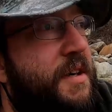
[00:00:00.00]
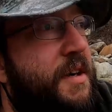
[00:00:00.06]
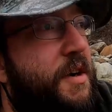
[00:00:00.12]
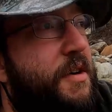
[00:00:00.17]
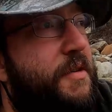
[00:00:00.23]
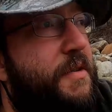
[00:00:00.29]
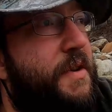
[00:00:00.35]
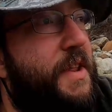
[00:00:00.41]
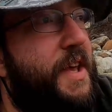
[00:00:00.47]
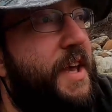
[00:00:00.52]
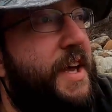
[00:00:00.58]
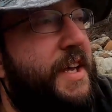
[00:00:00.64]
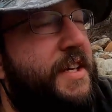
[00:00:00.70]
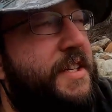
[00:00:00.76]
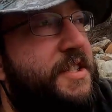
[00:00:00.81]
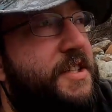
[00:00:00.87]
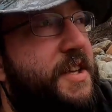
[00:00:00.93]
over the
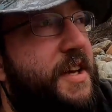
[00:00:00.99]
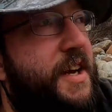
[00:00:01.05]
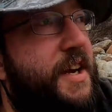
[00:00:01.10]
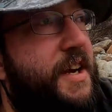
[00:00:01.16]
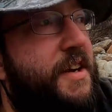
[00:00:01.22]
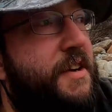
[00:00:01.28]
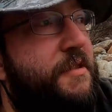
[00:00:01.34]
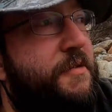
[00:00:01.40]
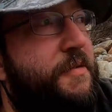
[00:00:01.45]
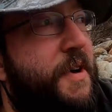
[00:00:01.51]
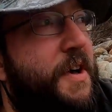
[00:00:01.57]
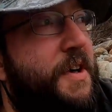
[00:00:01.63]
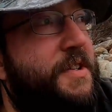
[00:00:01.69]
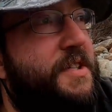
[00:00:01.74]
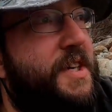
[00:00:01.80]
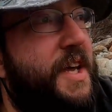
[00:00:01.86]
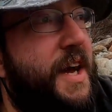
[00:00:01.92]
edge there and it
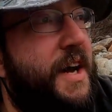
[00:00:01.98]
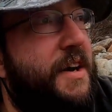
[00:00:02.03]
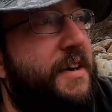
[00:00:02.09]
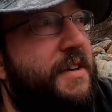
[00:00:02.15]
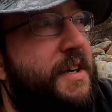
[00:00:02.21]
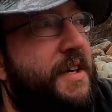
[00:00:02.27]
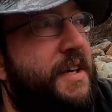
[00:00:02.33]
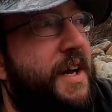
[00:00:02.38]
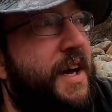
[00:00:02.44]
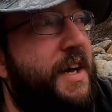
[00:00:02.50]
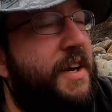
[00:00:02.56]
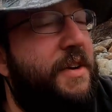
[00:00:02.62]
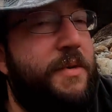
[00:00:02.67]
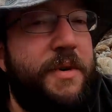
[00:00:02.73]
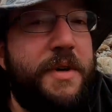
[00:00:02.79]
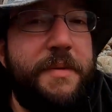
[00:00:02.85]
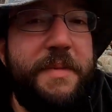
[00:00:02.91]
falls down, and I
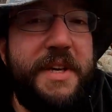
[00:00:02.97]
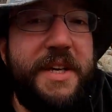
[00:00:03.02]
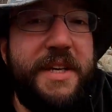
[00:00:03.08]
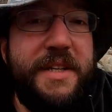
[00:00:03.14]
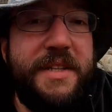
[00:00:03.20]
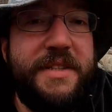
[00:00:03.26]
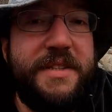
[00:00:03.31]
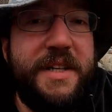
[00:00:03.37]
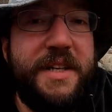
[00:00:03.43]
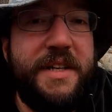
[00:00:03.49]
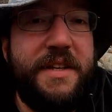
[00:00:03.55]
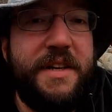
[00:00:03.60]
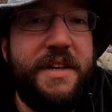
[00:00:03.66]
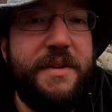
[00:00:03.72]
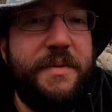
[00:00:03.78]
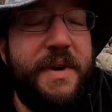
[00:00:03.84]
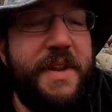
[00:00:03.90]
don't want to be sitting
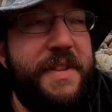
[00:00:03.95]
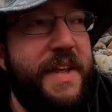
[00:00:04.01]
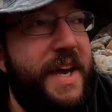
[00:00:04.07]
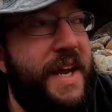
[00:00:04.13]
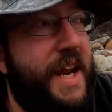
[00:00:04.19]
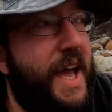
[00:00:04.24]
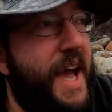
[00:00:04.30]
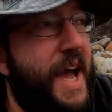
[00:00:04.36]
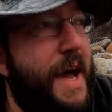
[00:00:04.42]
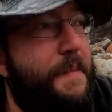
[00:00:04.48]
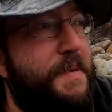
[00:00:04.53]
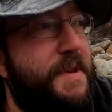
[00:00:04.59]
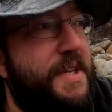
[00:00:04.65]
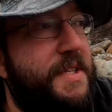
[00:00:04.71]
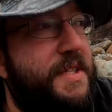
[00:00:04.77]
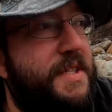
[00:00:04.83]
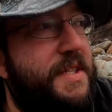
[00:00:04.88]
there when that
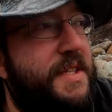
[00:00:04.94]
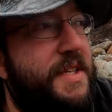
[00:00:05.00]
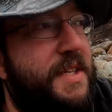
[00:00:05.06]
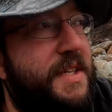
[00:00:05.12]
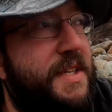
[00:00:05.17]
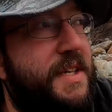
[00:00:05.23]
happens.